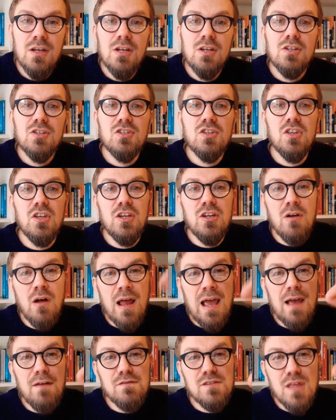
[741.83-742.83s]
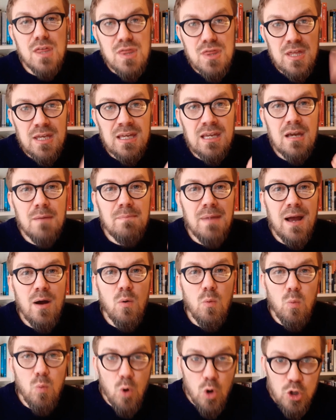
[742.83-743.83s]
So that you don't have to think about
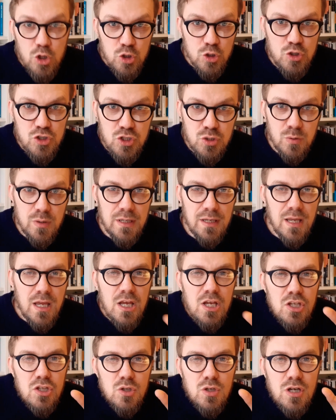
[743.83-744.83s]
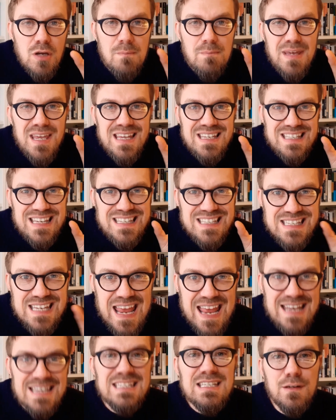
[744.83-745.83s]
what you're doing, you can be as
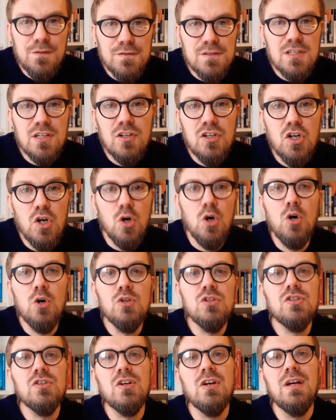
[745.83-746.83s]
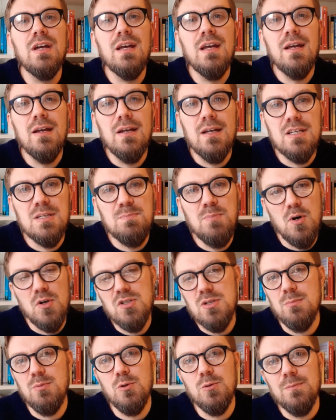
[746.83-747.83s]
attentive to God as
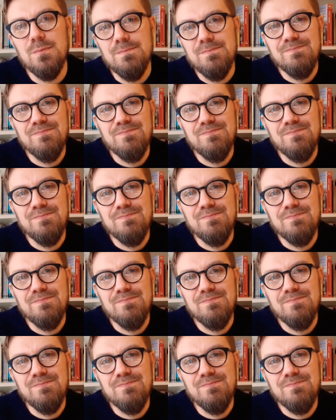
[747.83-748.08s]
possible.